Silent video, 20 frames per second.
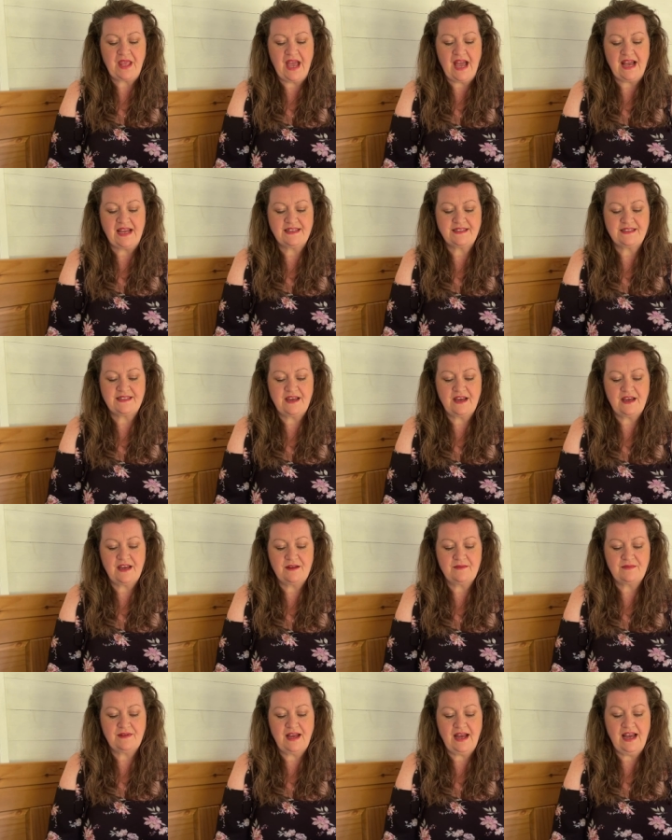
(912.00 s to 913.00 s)
And,
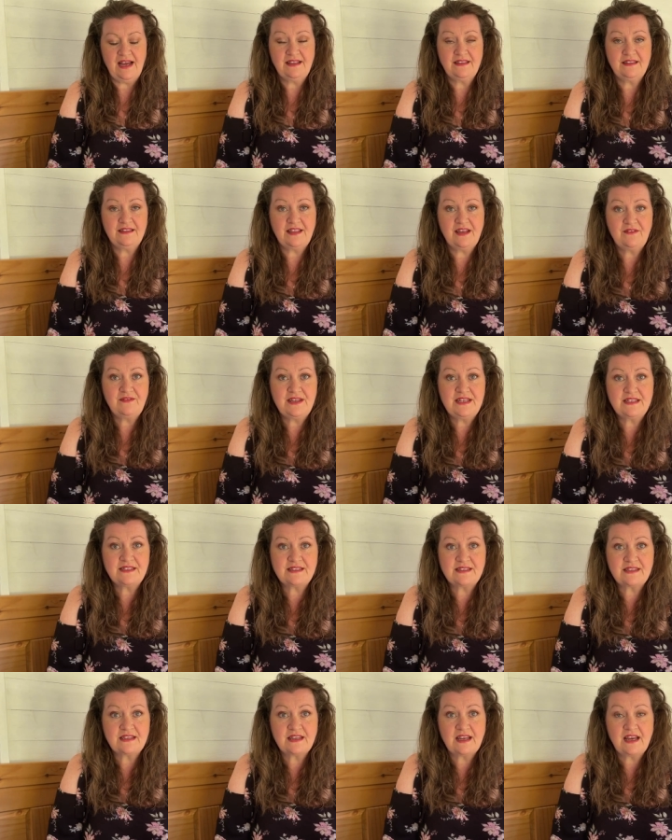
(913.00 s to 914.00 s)
um, and there
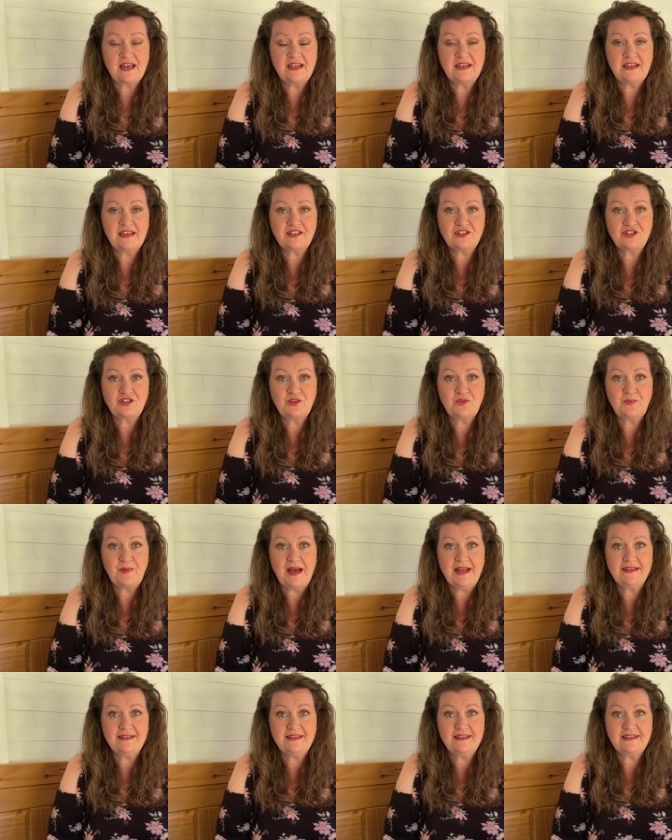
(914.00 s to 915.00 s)
is a National
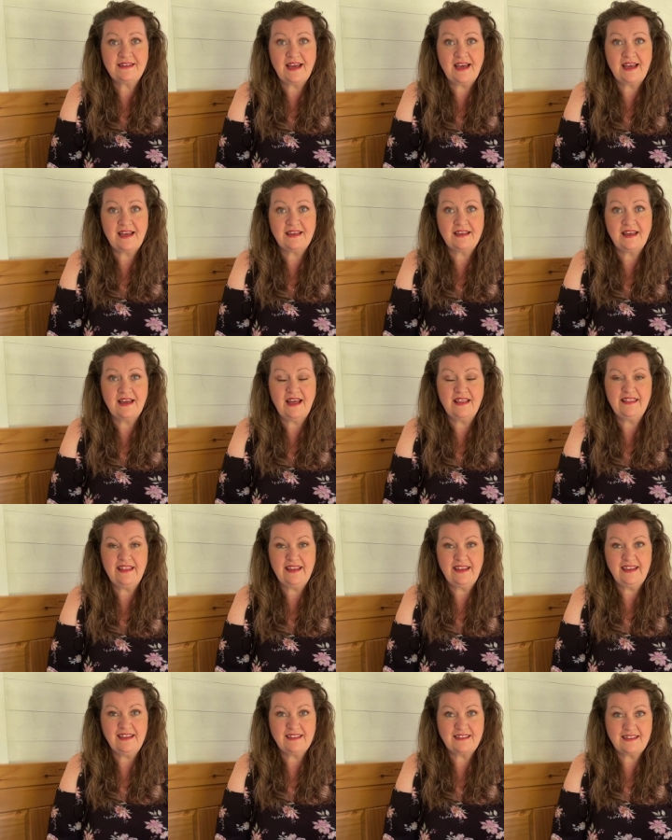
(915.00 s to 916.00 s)
Panda Day. I
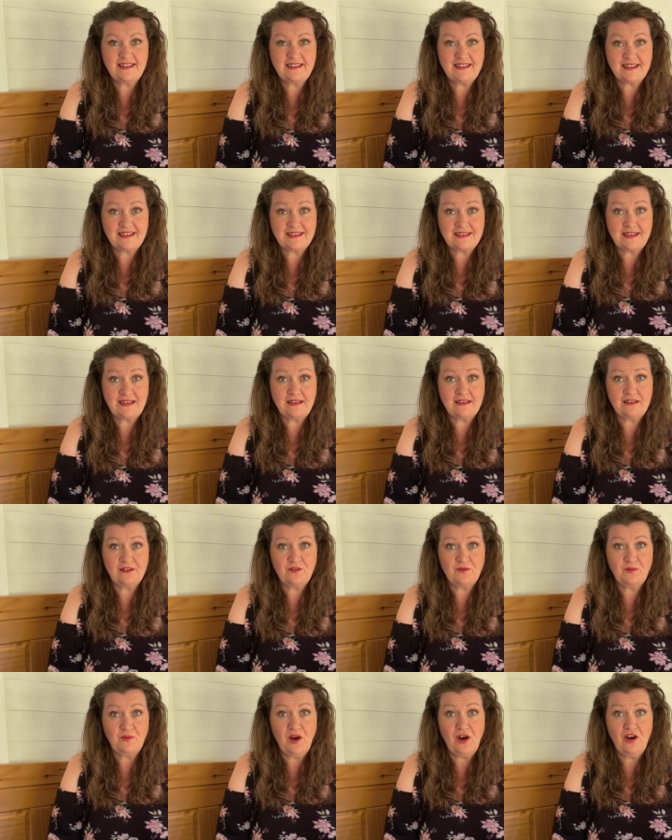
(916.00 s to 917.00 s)
think it's the 16th
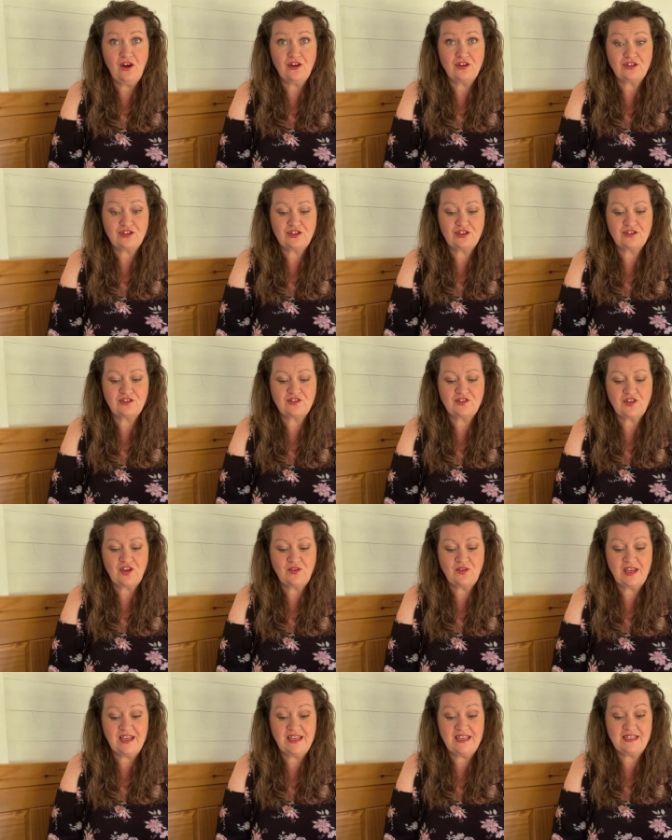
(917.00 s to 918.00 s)
of March.
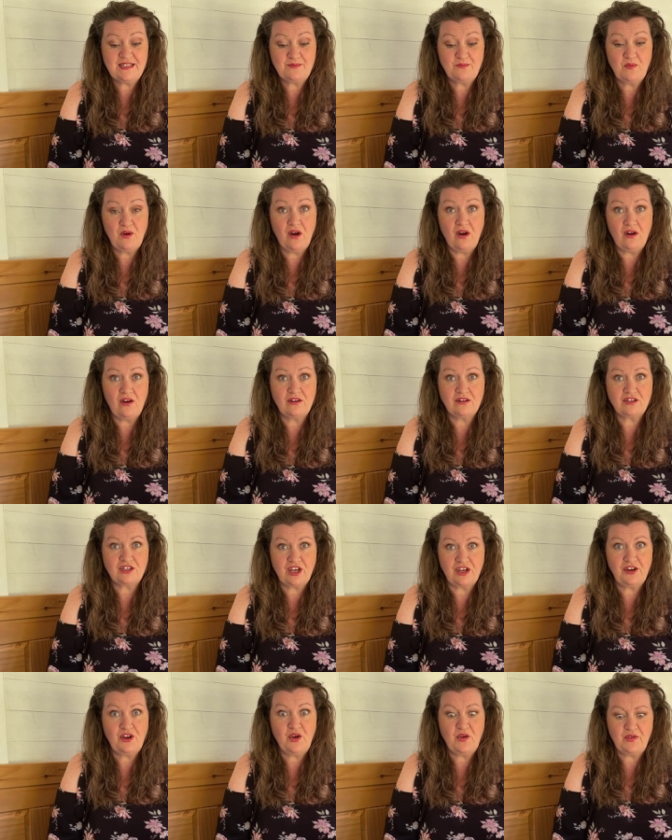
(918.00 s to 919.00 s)
So he's March.
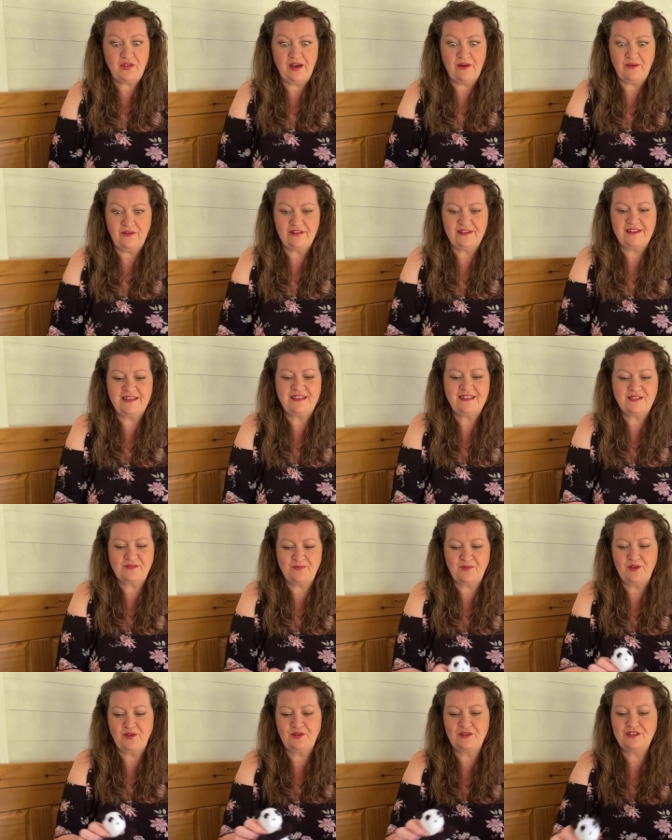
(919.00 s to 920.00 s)
I know that one. He's
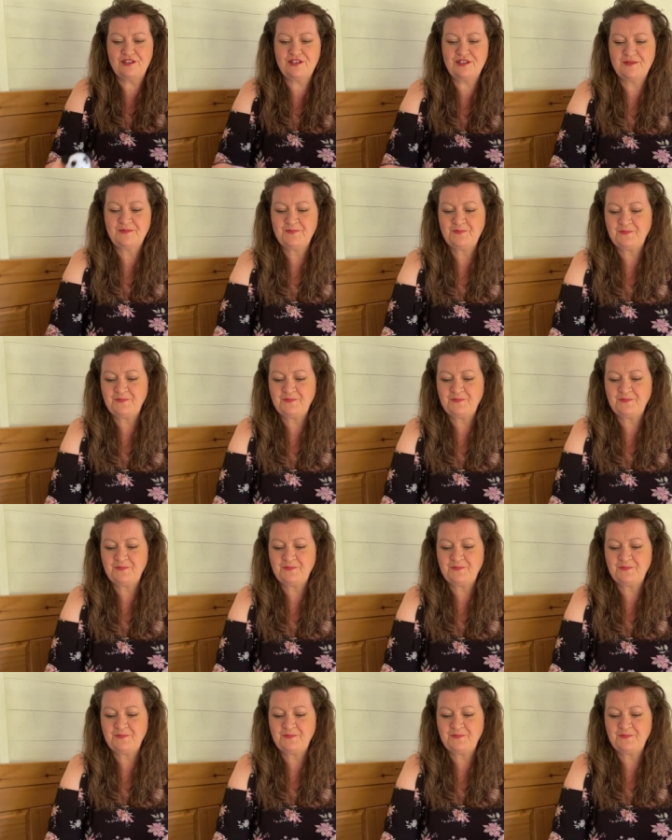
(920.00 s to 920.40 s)
March.